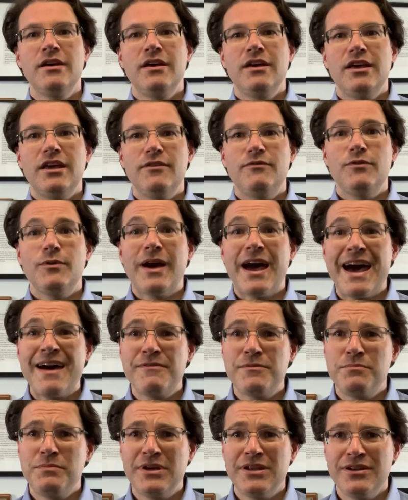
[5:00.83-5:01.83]
If you
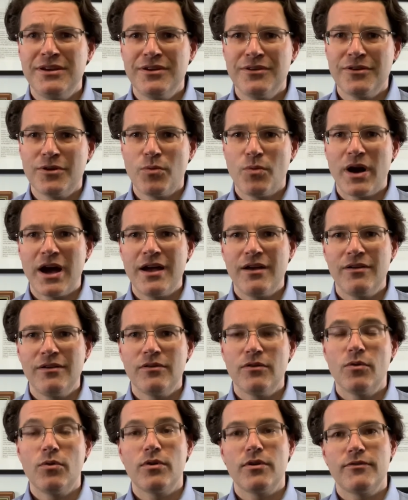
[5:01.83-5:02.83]
haven't been here in a while,
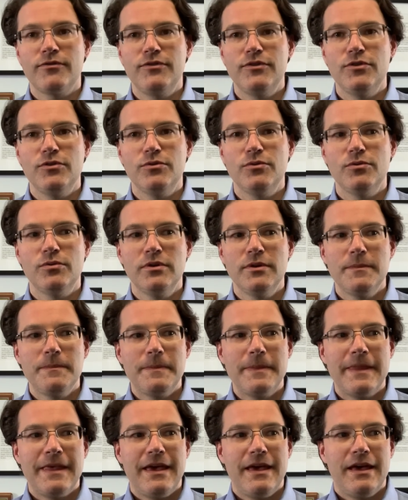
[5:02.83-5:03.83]
or if you
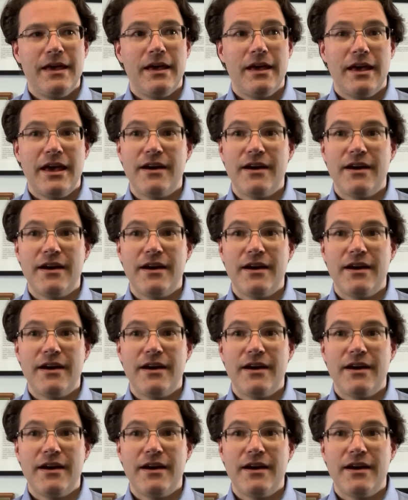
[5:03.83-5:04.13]
have